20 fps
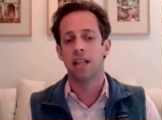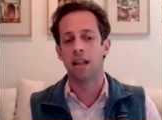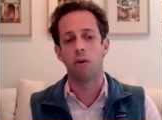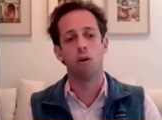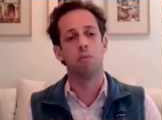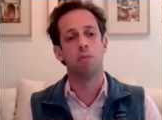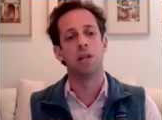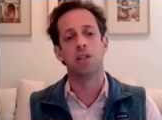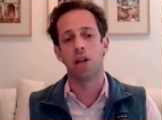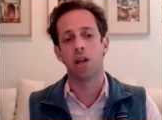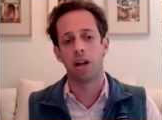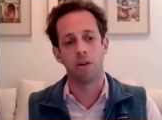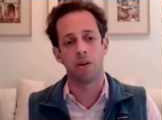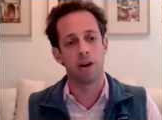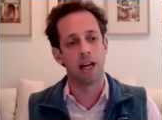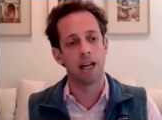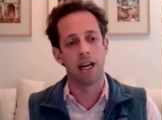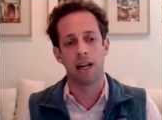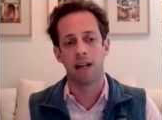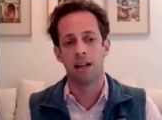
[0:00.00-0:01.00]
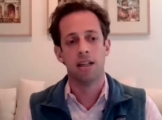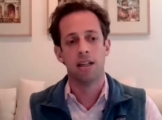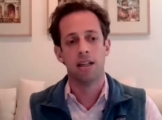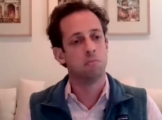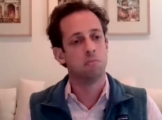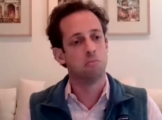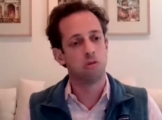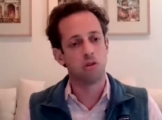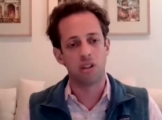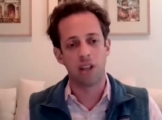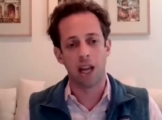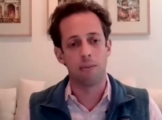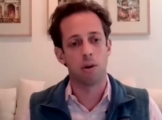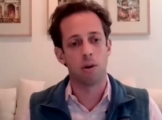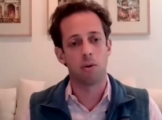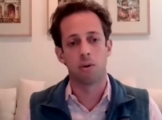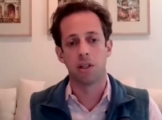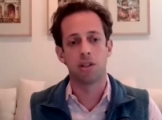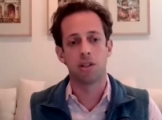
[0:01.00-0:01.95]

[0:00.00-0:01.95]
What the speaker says: that will be generating stable